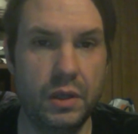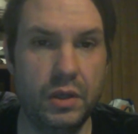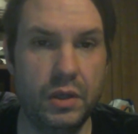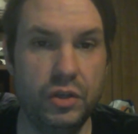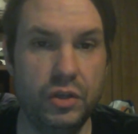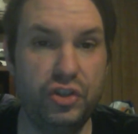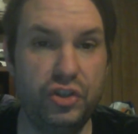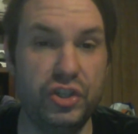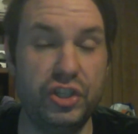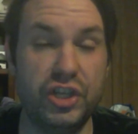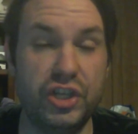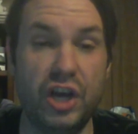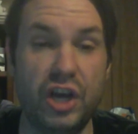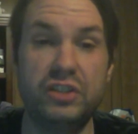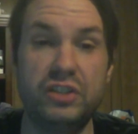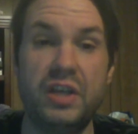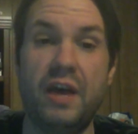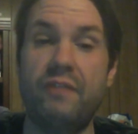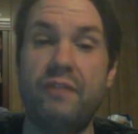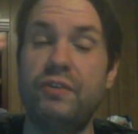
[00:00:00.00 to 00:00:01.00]
She
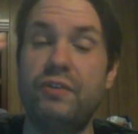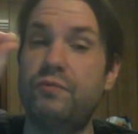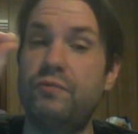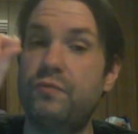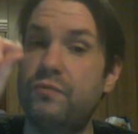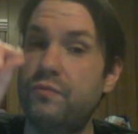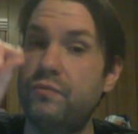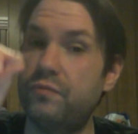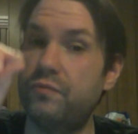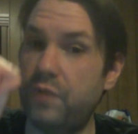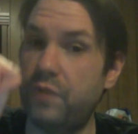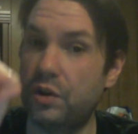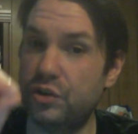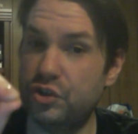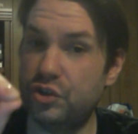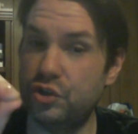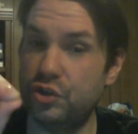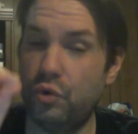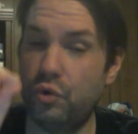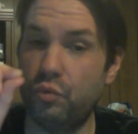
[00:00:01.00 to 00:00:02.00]
does have a
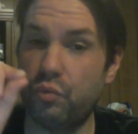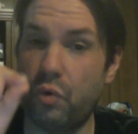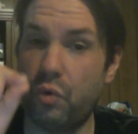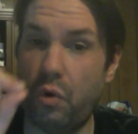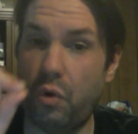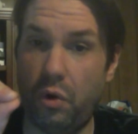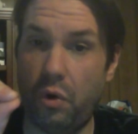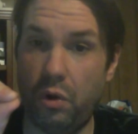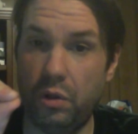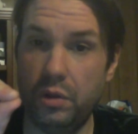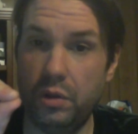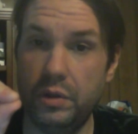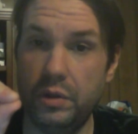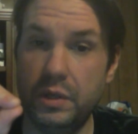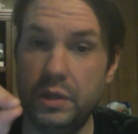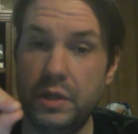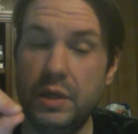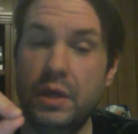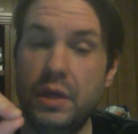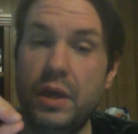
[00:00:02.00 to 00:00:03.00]
functional role
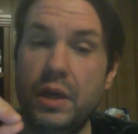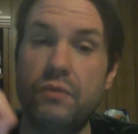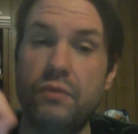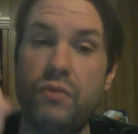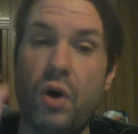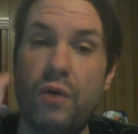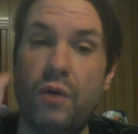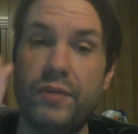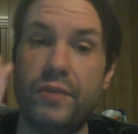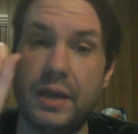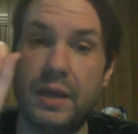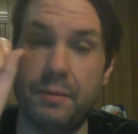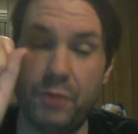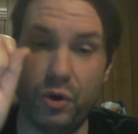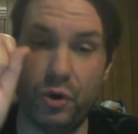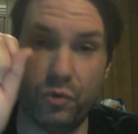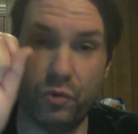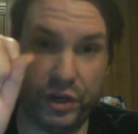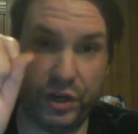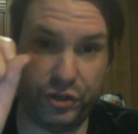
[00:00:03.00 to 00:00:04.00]
involving
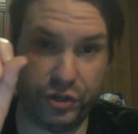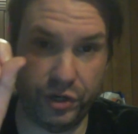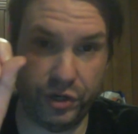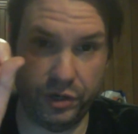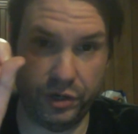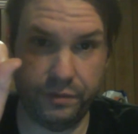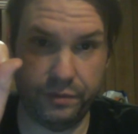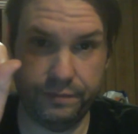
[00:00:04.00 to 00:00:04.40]
immigration.